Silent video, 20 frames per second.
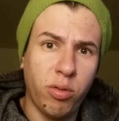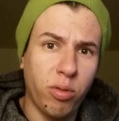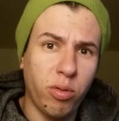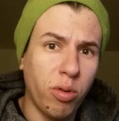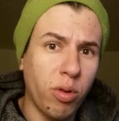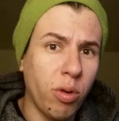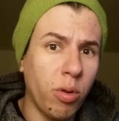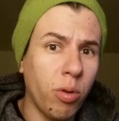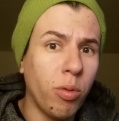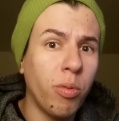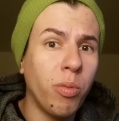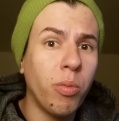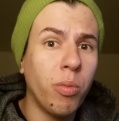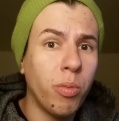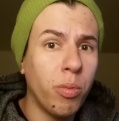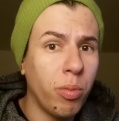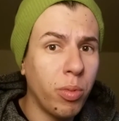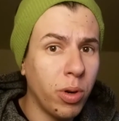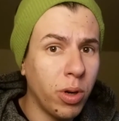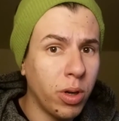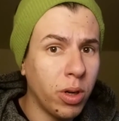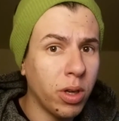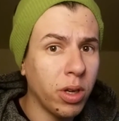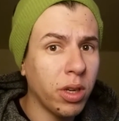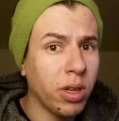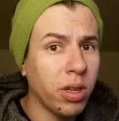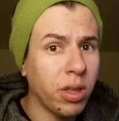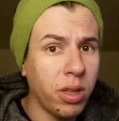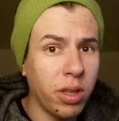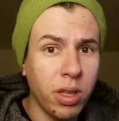
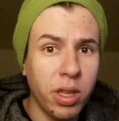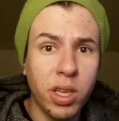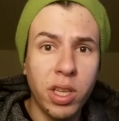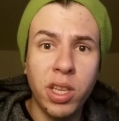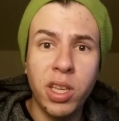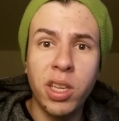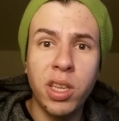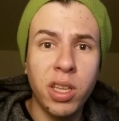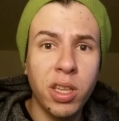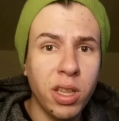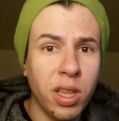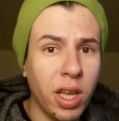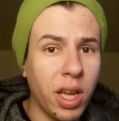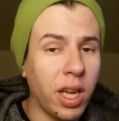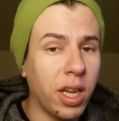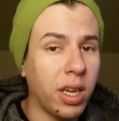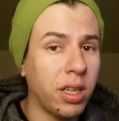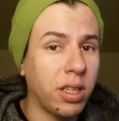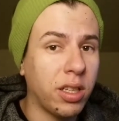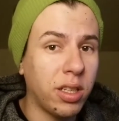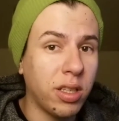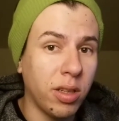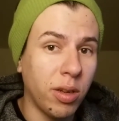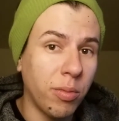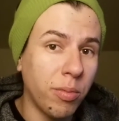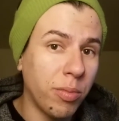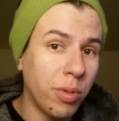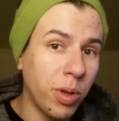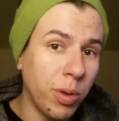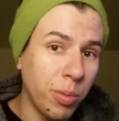Chromebook thingy that some
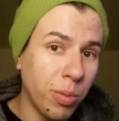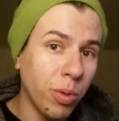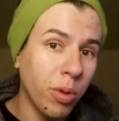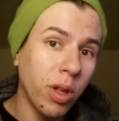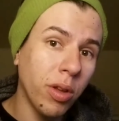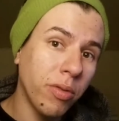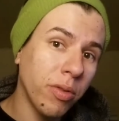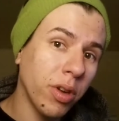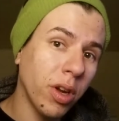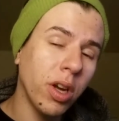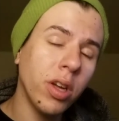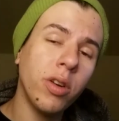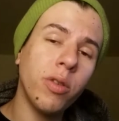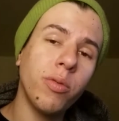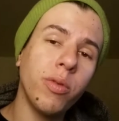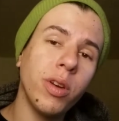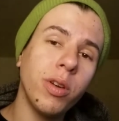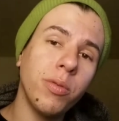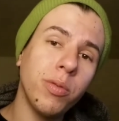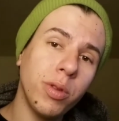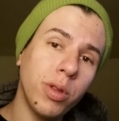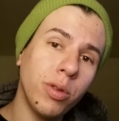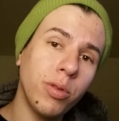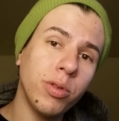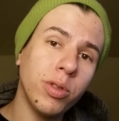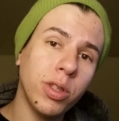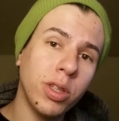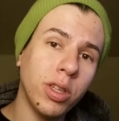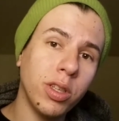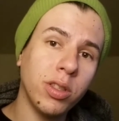people have gone away with
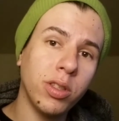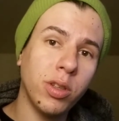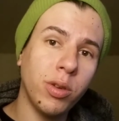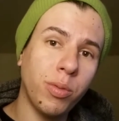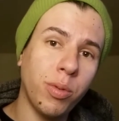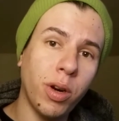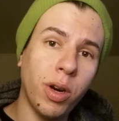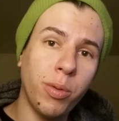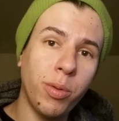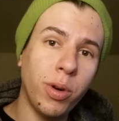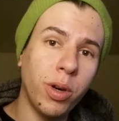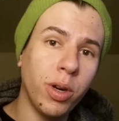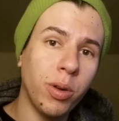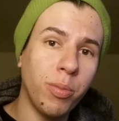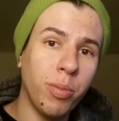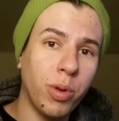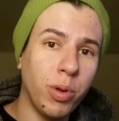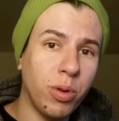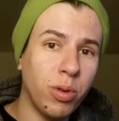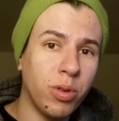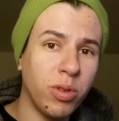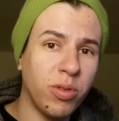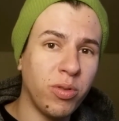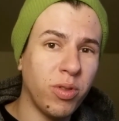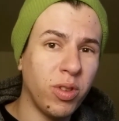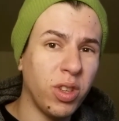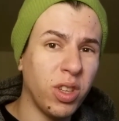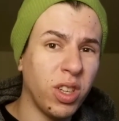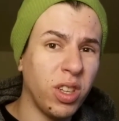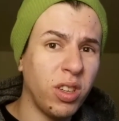using as their primary computers
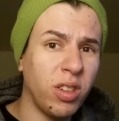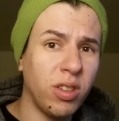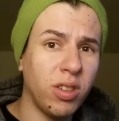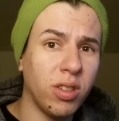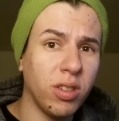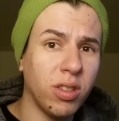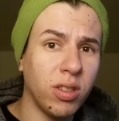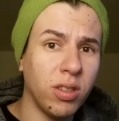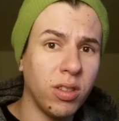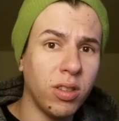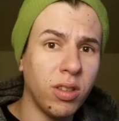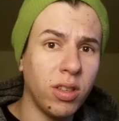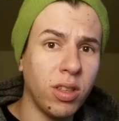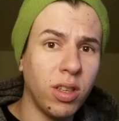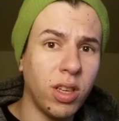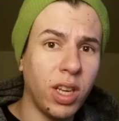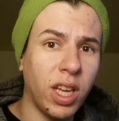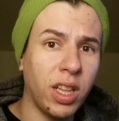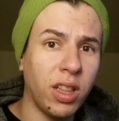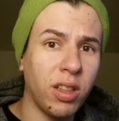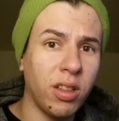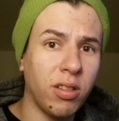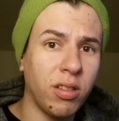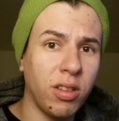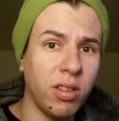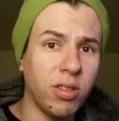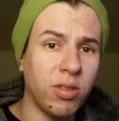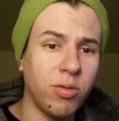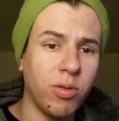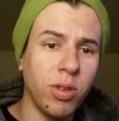for years.
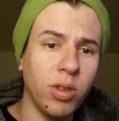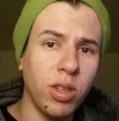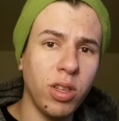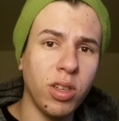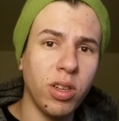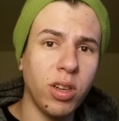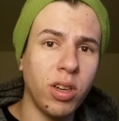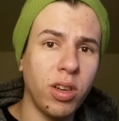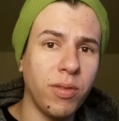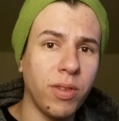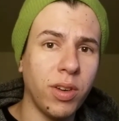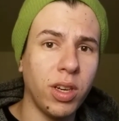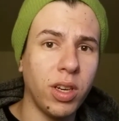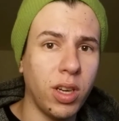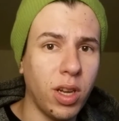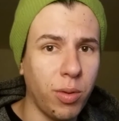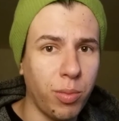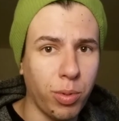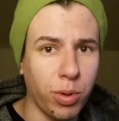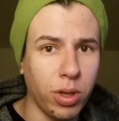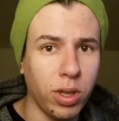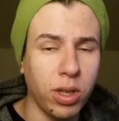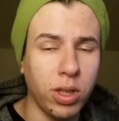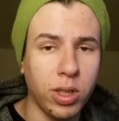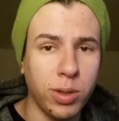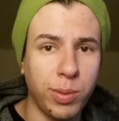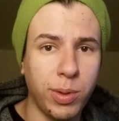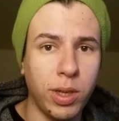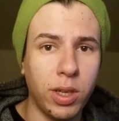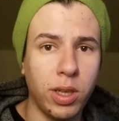And it's really not even a netbook
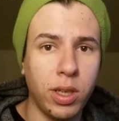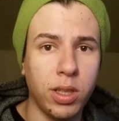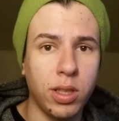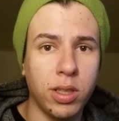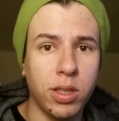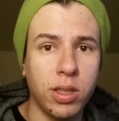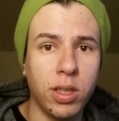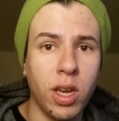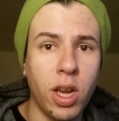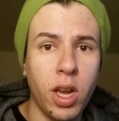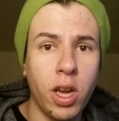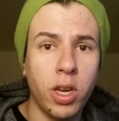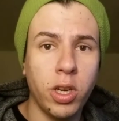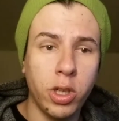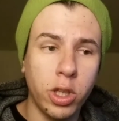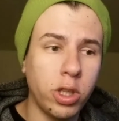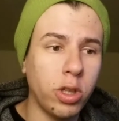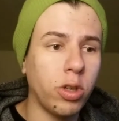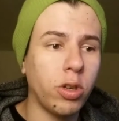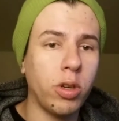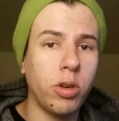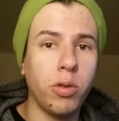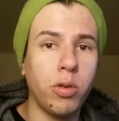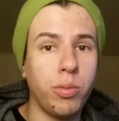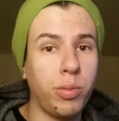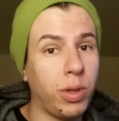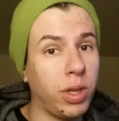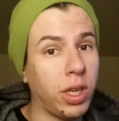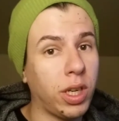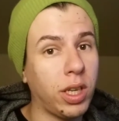experience. Sure, it
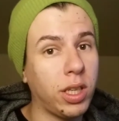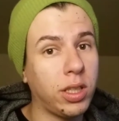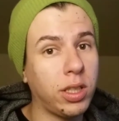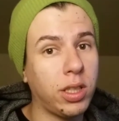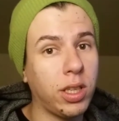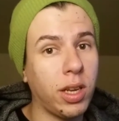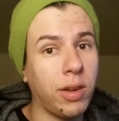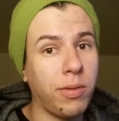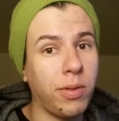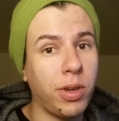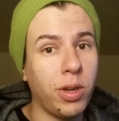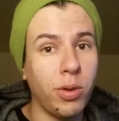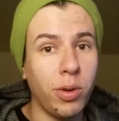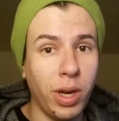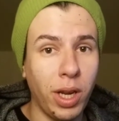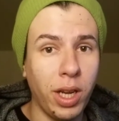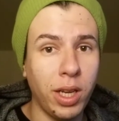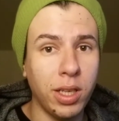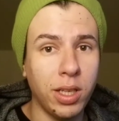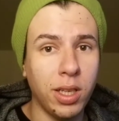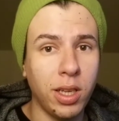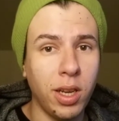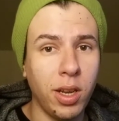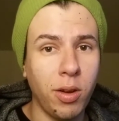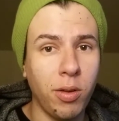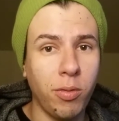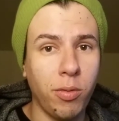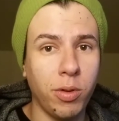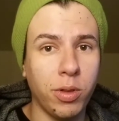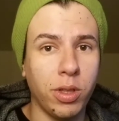would be nice to have a Note 8
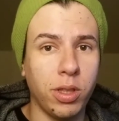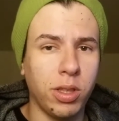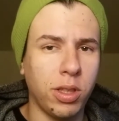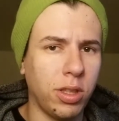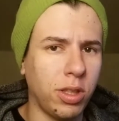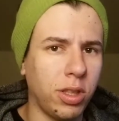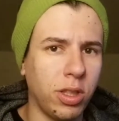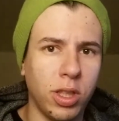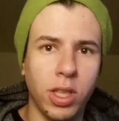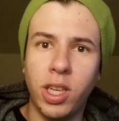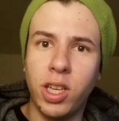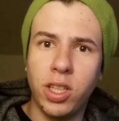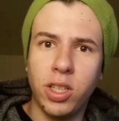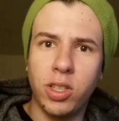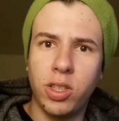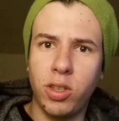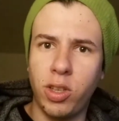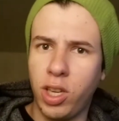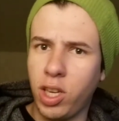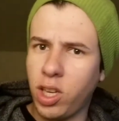with 6